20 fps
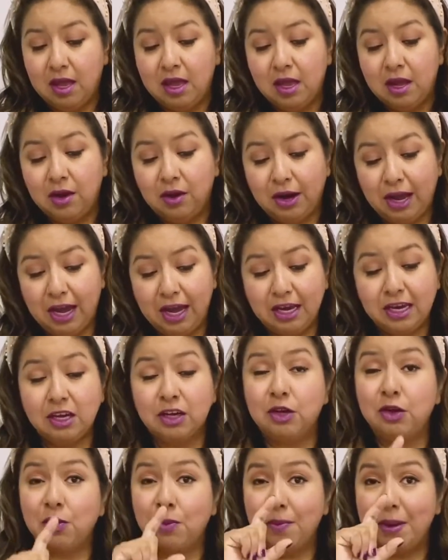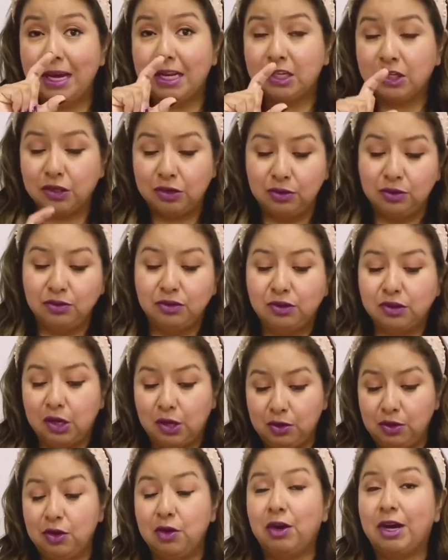okay, you'll make 2, so
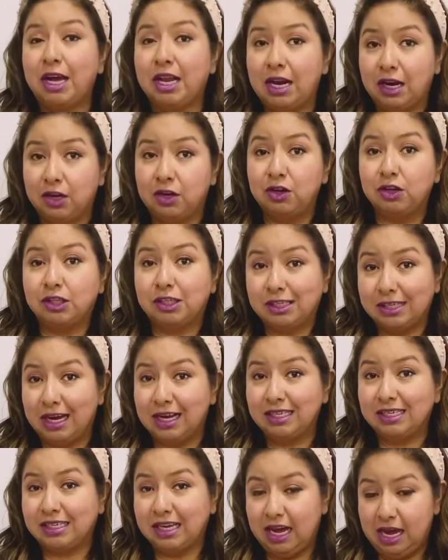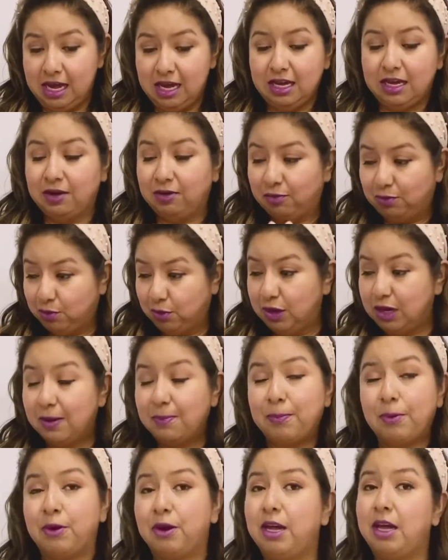you'll get a good size cake. Really
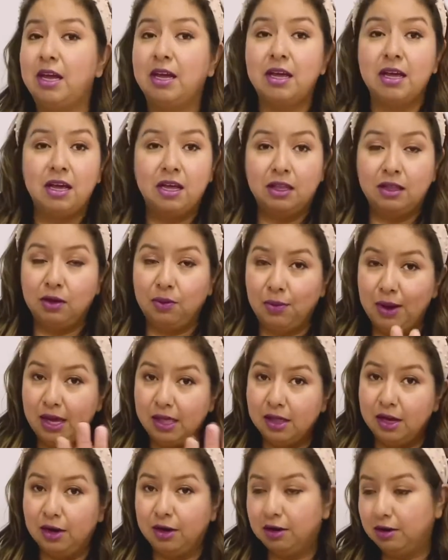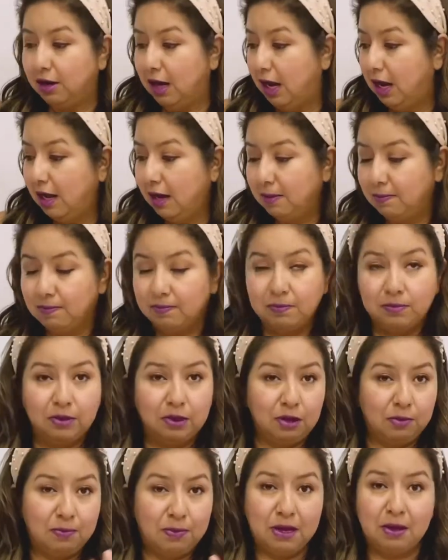pretty. The way they're
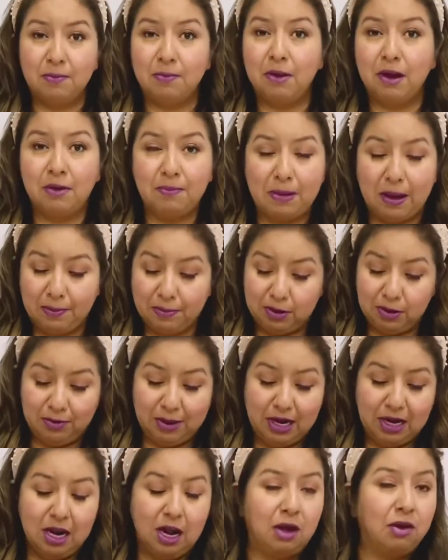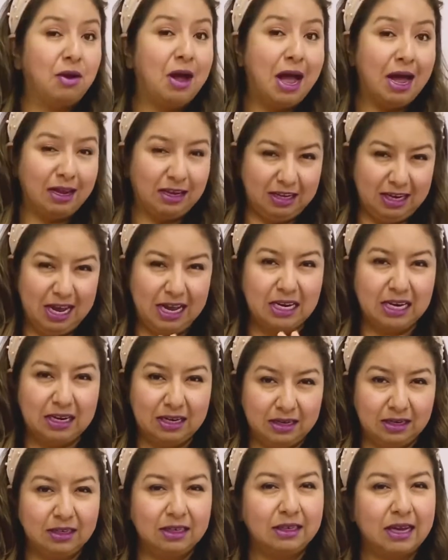being very popular right now, kind of
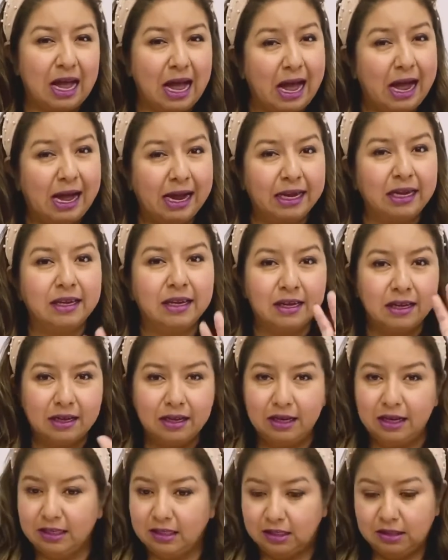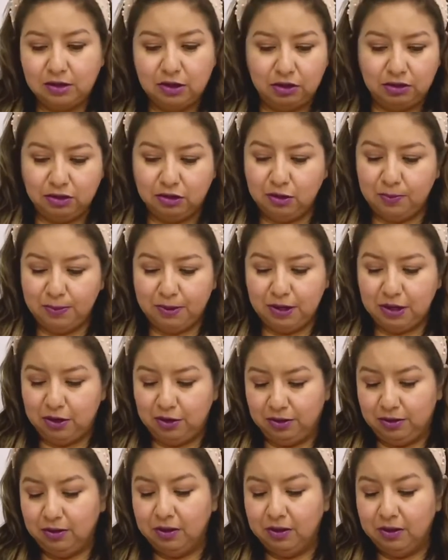high. They're super cute.